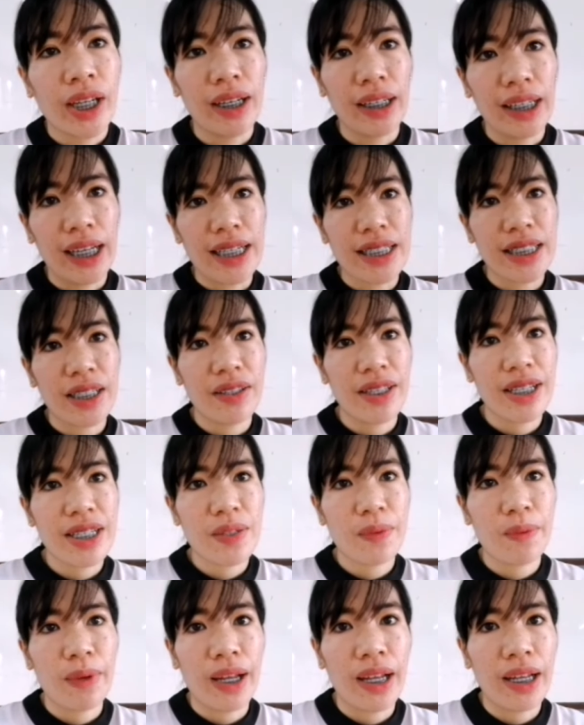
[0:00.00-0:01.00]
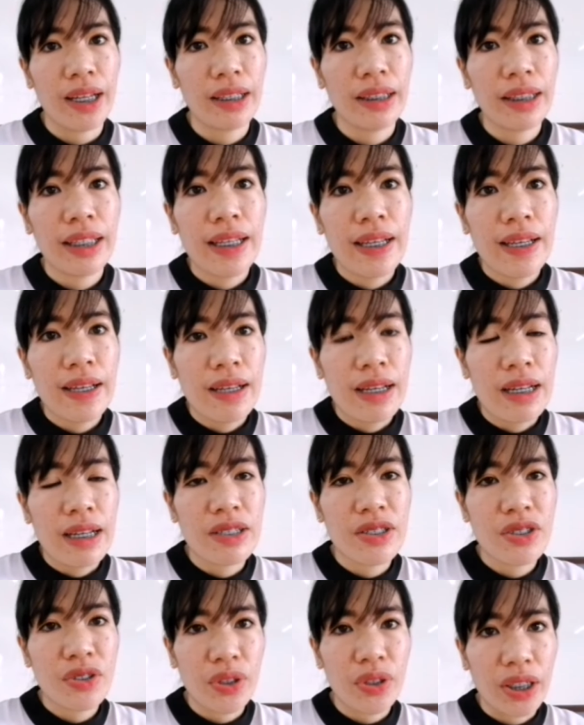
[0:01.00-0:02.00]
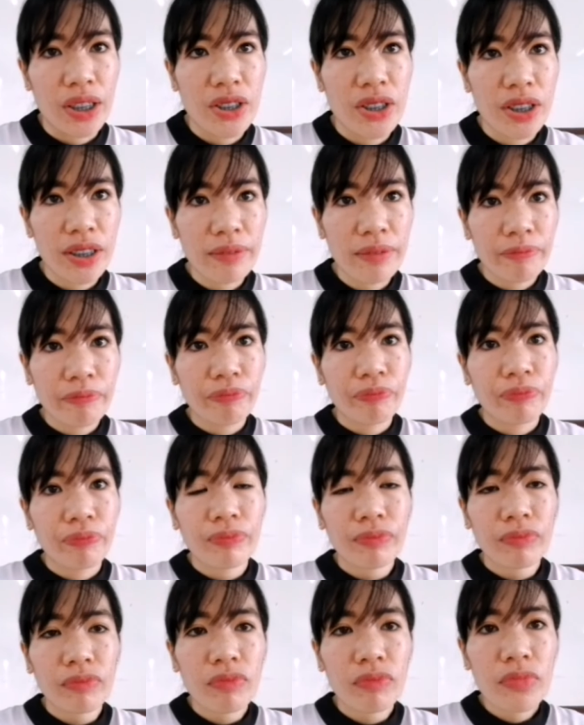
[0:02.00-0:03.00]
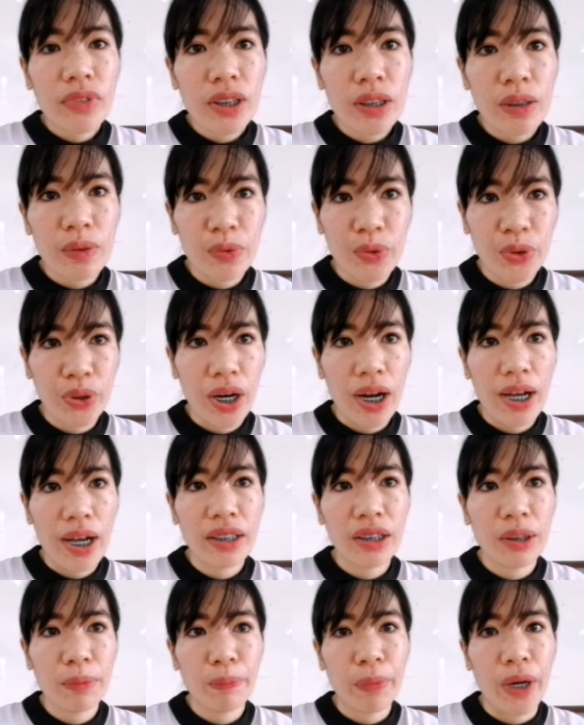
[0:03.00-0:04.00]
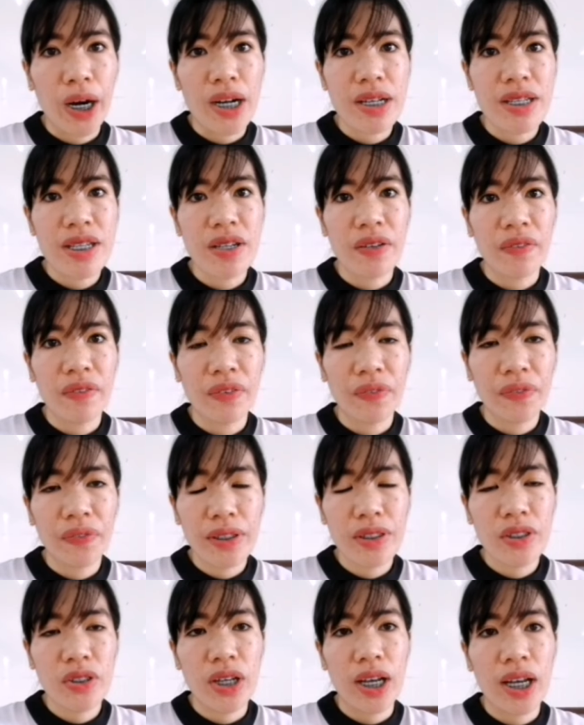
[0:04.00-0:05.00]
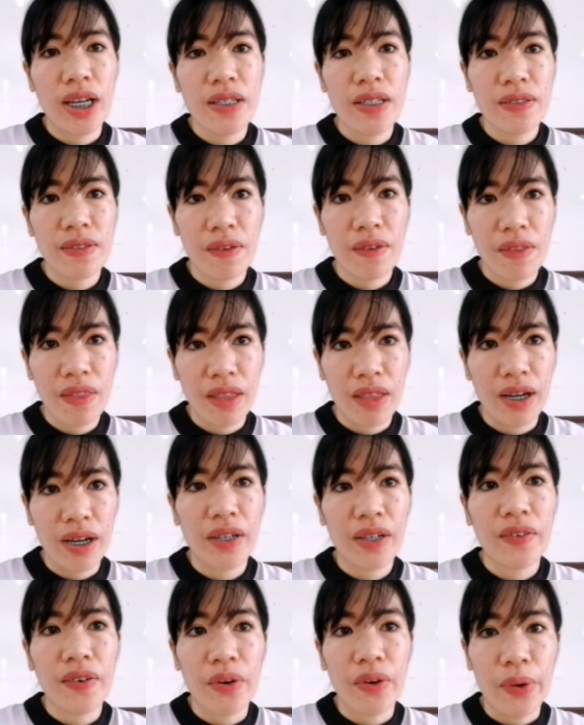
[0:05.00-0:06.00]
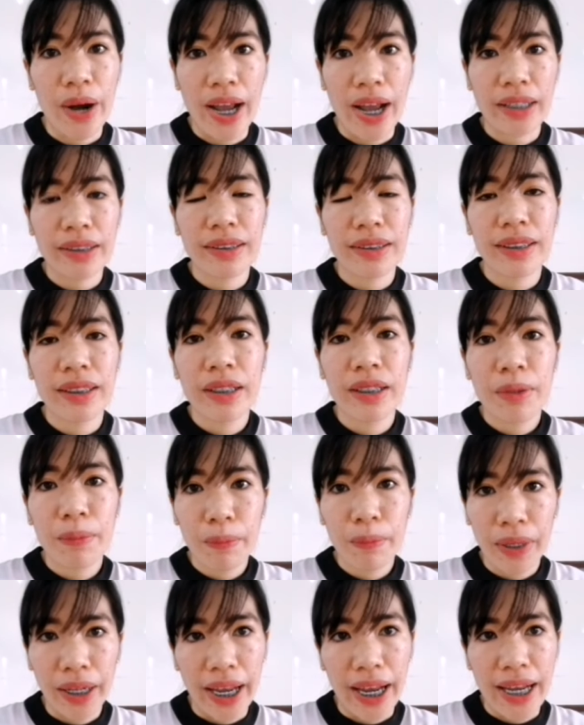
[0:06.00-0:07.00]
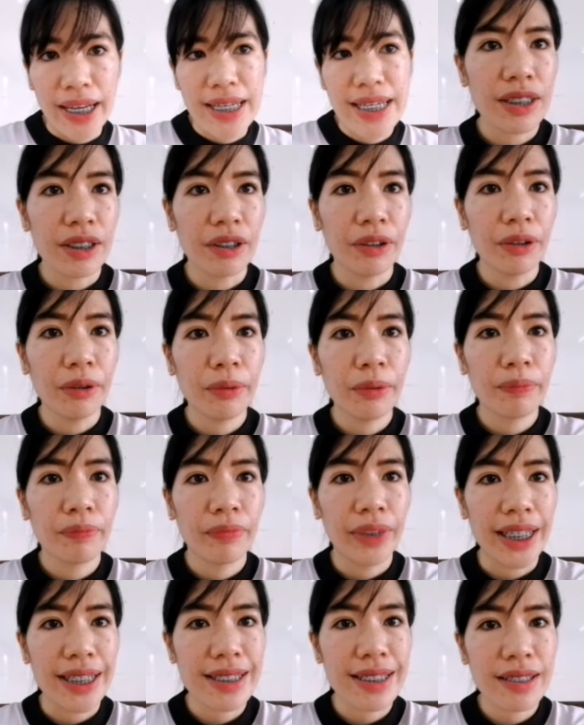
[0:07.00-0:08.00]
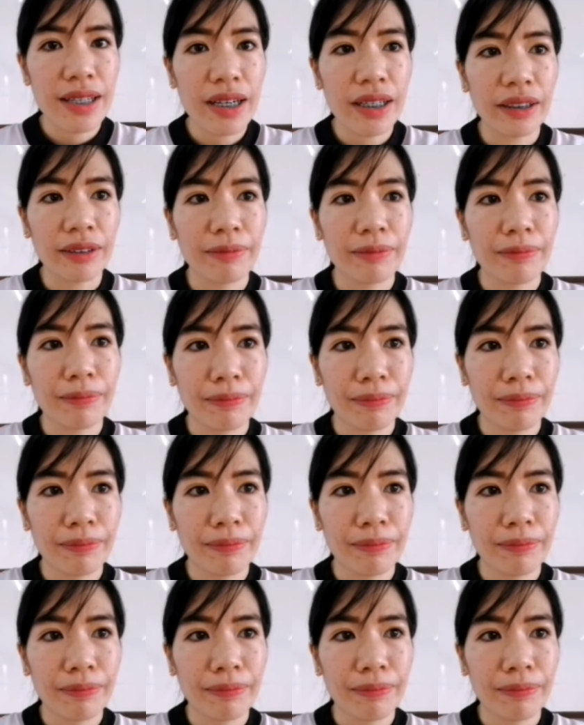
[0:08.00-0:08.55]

Okay, so this one, instruction, drag the parts of the food chain to their correct place. So, let's start.